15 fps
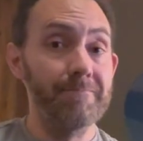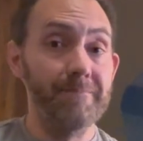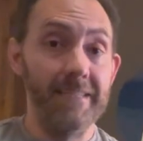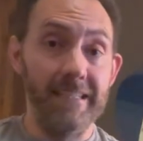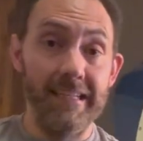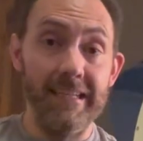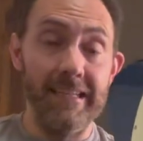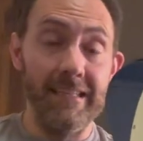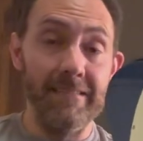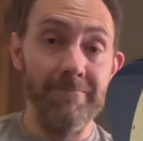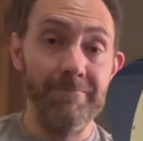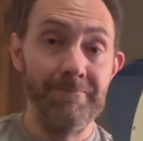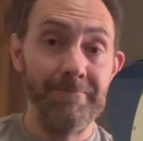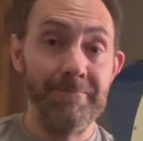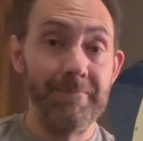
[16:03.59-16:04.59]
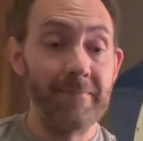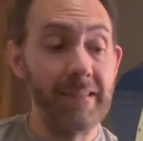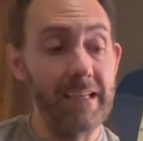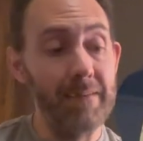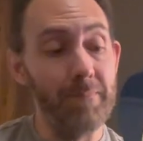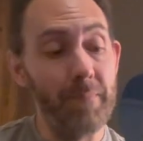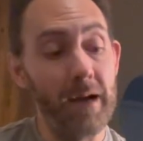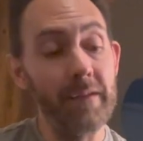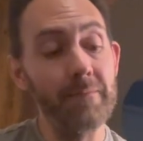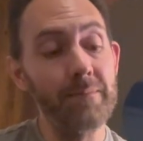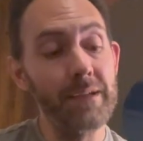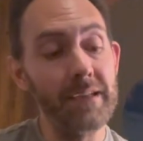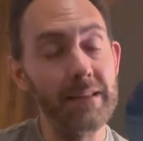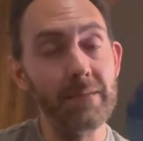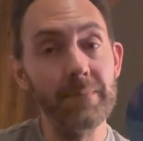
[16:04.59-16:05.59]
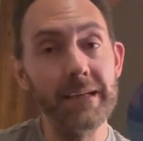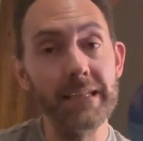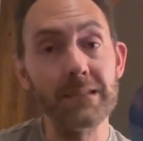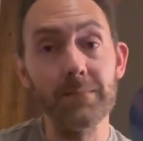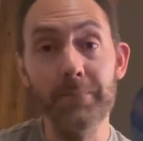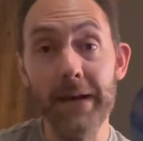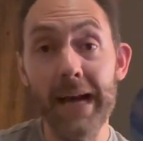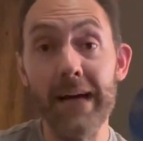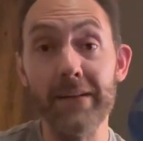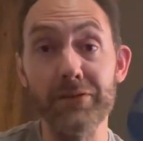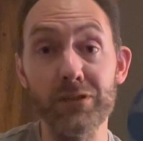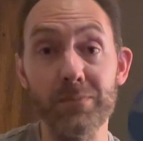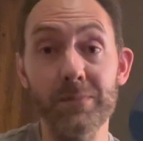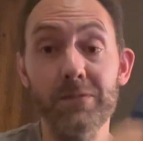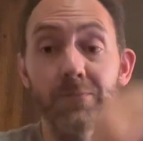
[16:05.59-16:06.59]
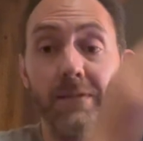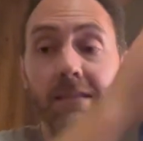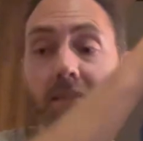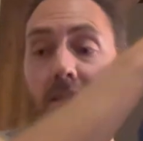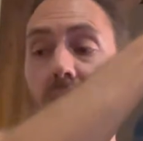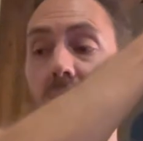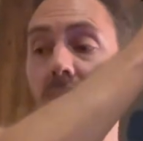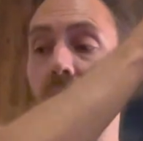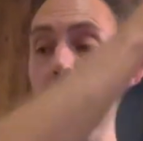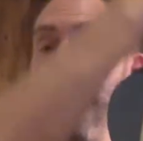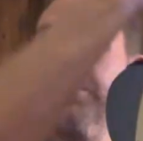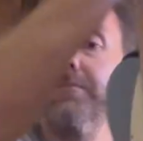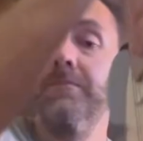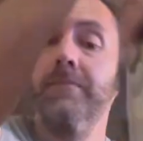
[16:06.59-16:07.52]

Again, it might be the best balance between the two.